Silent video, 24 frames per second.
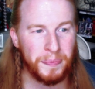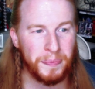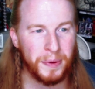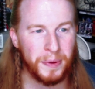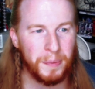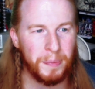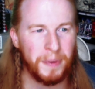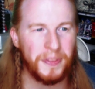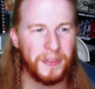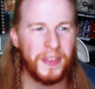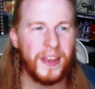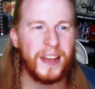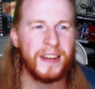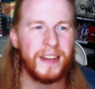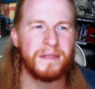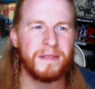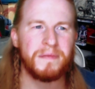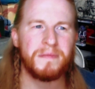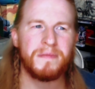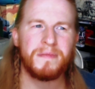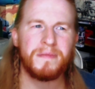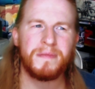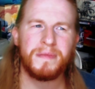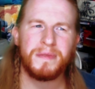But then,
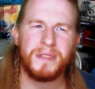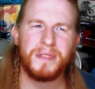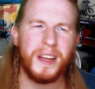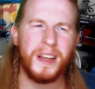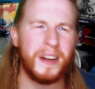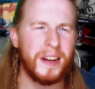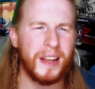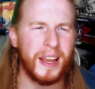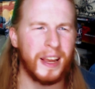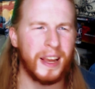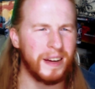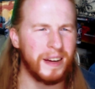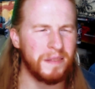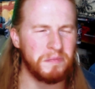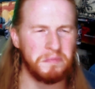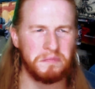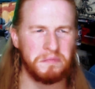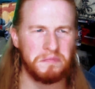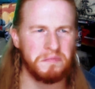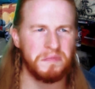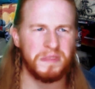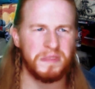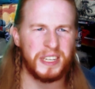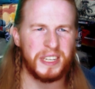suddenly,
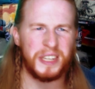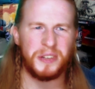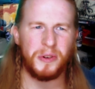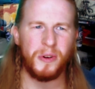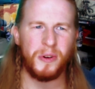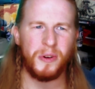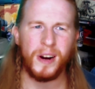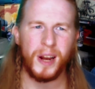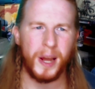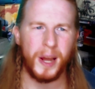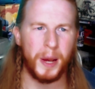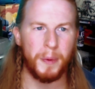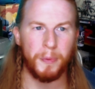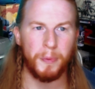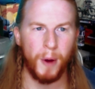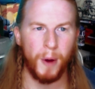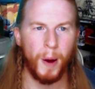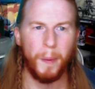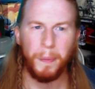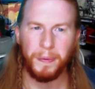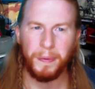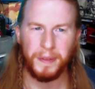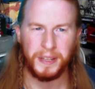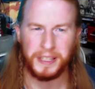Ghidorah abruptly